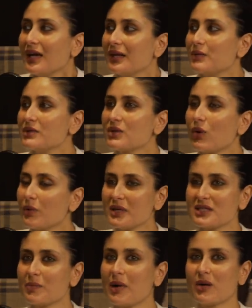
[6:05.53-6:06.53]
It was
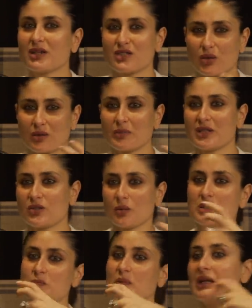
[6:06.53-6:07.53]
always about, it's
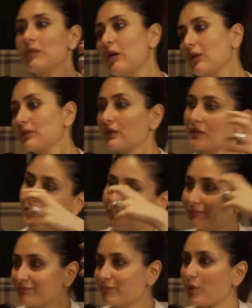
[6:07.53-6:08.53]
always been about the
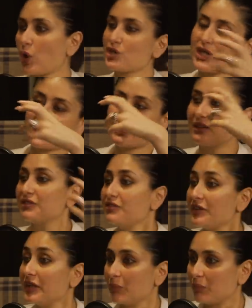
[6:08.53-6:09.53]
project and the
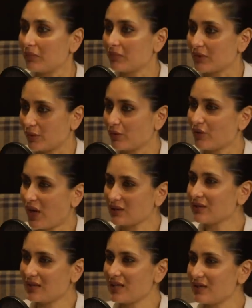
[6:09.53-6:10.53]
film, you know,
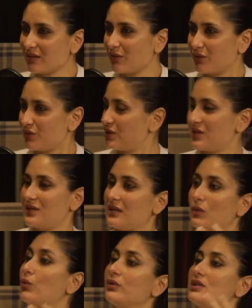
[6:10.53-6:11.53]
rather than, you know, just
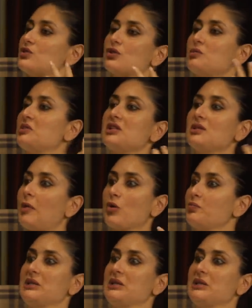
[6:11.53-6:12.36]
that, oh, this should be about